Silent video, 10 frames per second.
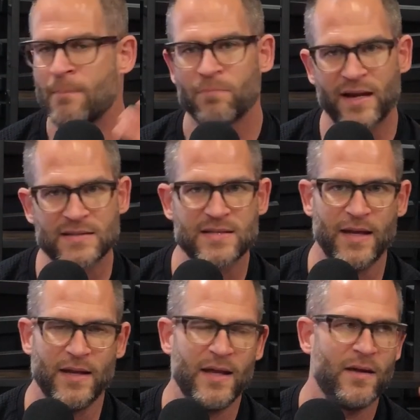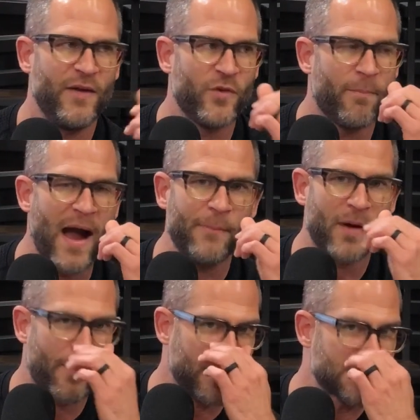Like I said, if you're buying
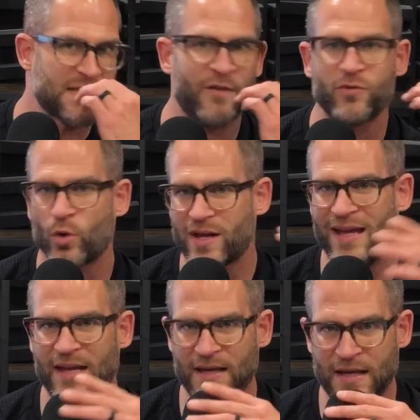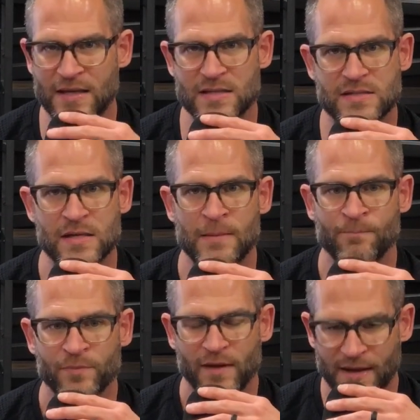property in South Florida, it is
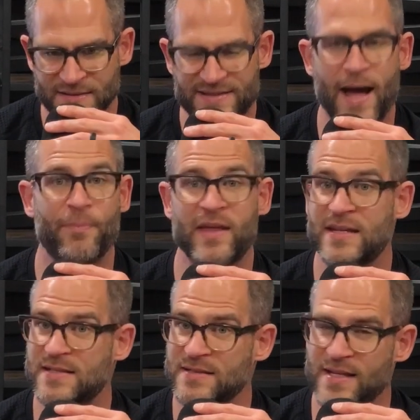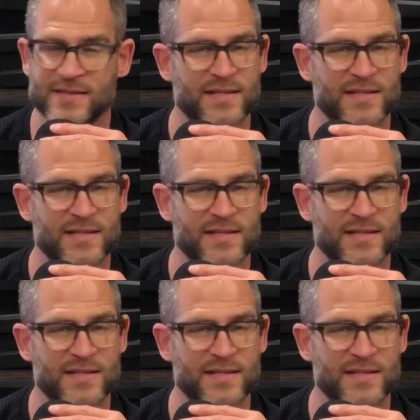in depth and it's intense.